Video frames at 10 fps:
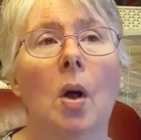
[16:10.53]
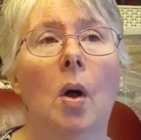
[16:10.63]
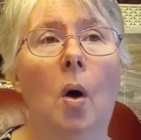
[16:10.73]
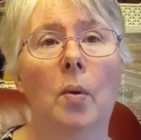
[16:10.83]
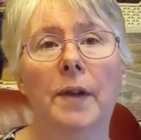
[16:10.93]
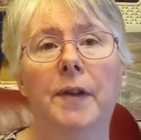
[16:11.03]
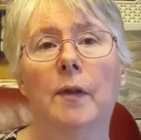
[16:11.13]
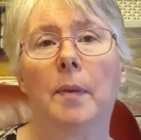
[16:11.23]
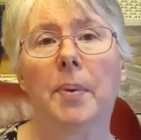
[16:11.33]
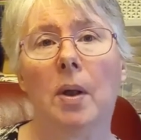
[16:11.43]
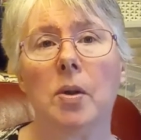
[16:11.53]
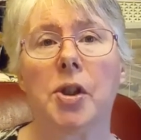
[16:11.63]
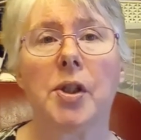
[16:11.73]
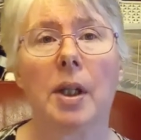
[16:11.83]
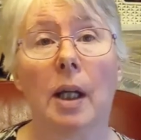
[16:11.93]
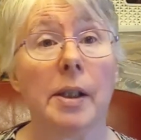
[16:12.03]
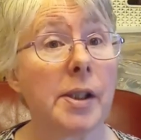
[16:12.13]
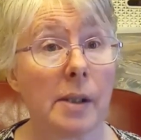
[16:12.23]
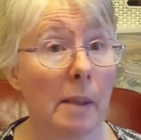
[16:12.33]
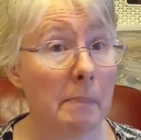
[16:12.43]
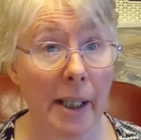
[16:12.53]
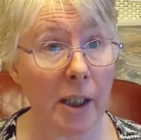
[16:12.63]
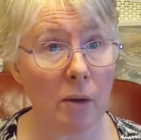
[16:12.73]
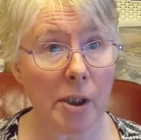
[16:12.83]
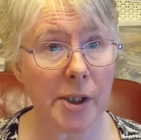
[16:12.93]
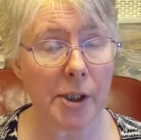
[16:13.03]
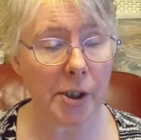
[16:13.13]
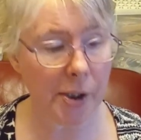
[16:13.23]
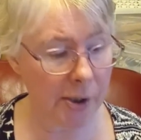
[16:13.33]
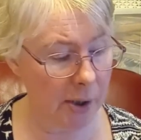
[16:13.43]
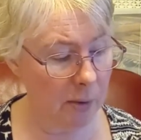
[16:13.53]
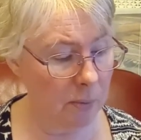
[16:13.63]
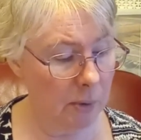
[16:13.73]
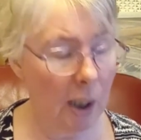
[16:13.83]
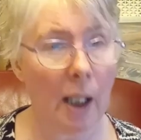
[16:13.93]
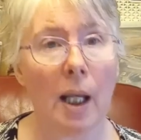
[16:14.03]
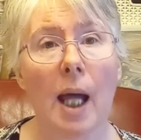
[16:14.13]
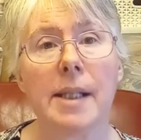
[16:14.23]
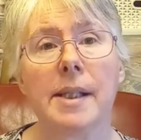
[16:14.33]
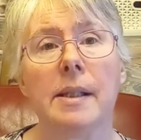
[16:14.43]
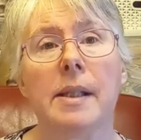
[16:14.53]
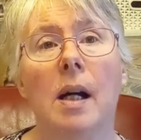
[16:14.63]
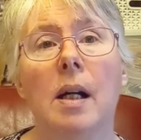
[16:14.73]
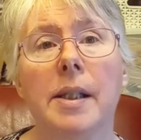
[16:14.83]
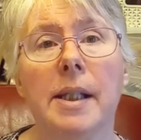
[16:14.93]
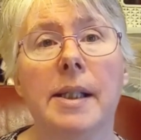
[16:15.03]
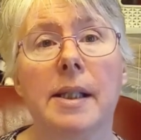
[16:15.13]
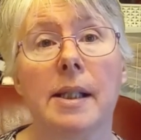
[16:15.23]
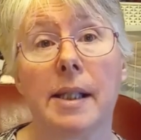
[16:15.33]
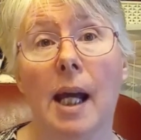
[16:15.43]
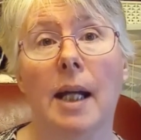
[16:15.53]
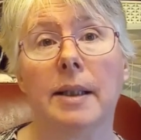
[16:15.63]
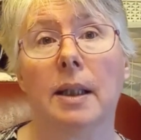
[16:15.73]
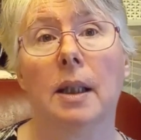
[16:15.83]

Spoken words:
Or if you've approached, as many cross stitchers do, a licensed artist and said,